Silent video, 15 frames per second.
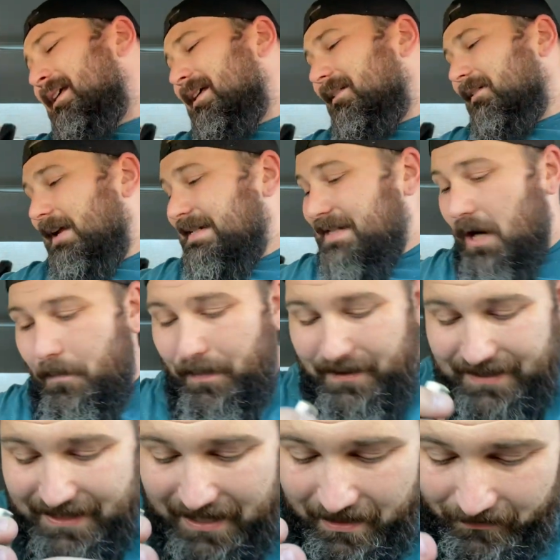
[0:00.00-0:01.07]
let's open
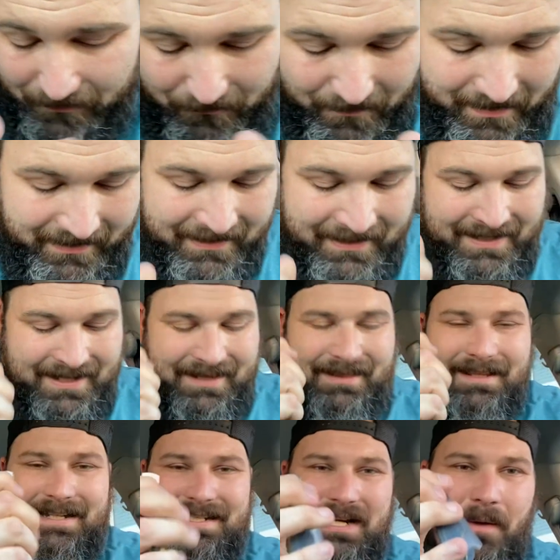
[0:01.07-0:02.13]
the other one.
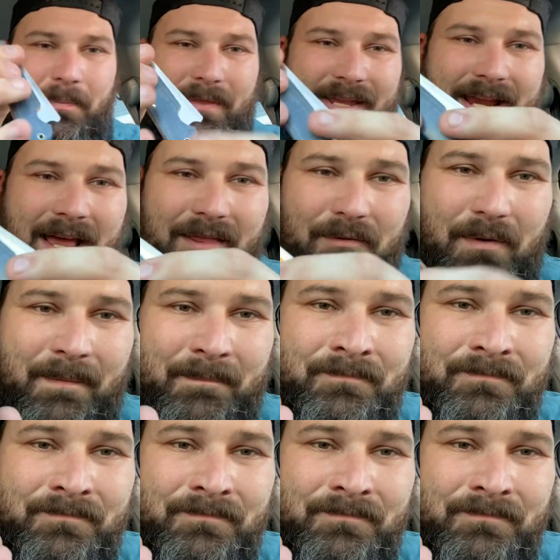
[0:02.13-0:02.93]
Let's open the other one.